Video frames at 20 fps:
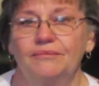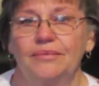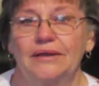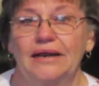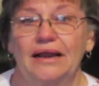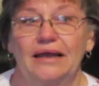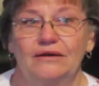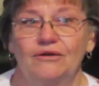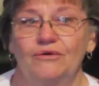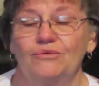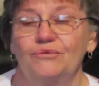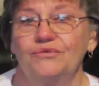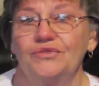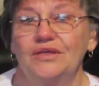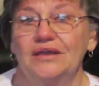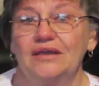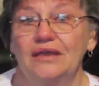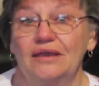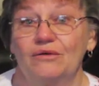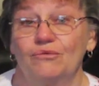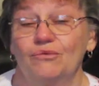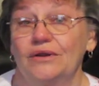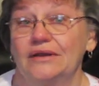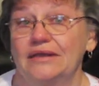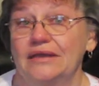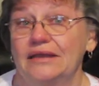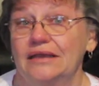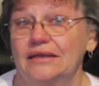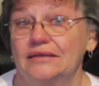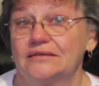but I don't think it
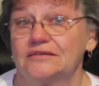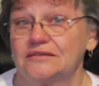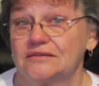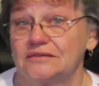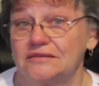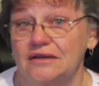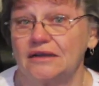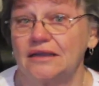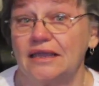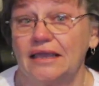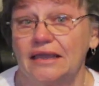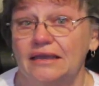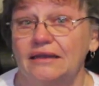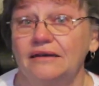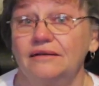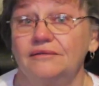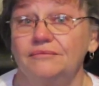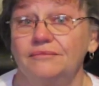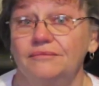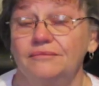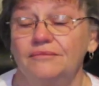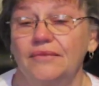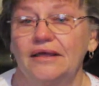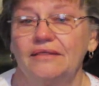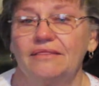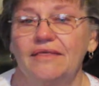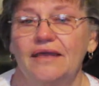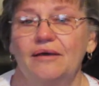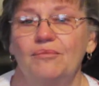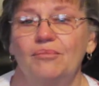really sunk in
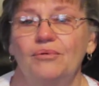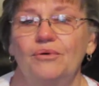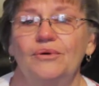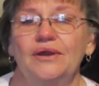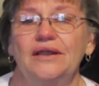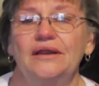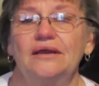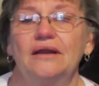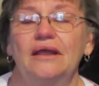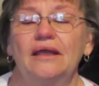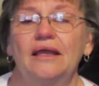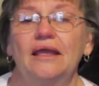at that point.